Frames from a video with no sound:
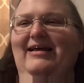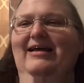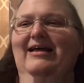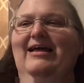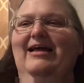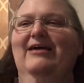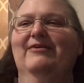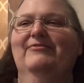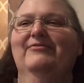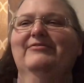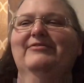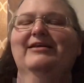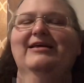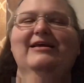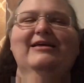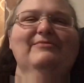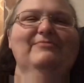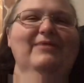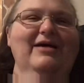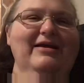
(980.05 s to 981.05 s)
I will
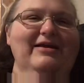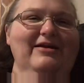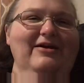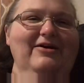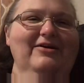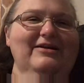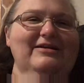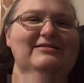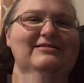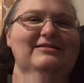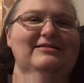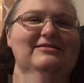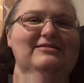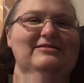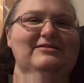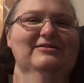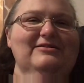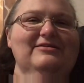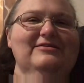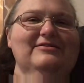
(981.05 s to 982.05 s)
need my yarny
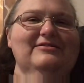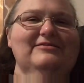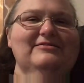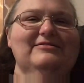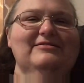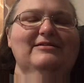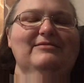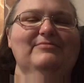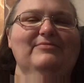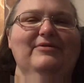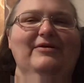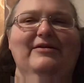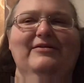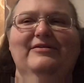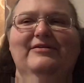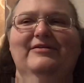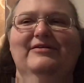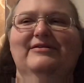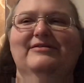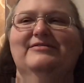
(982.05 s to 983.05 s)
sisters and
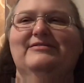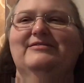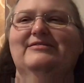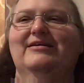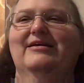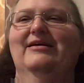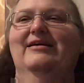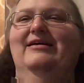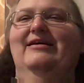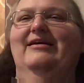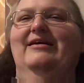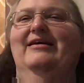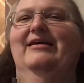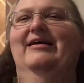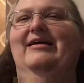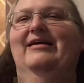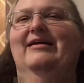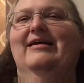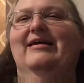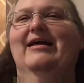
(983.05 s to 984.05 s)
brothers.
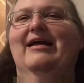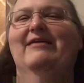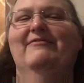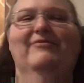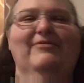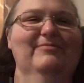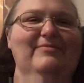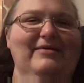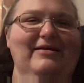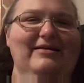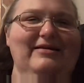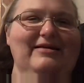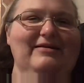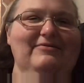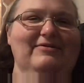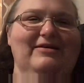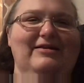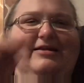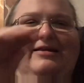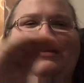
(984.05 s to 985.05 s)
Everybody.
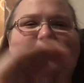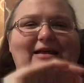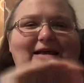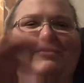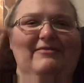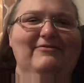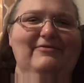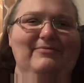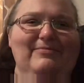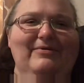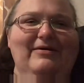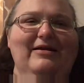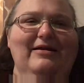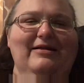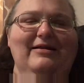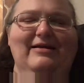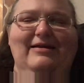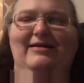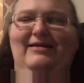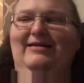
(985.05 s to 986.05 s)
We need
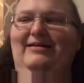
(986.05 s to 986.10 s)
everybody.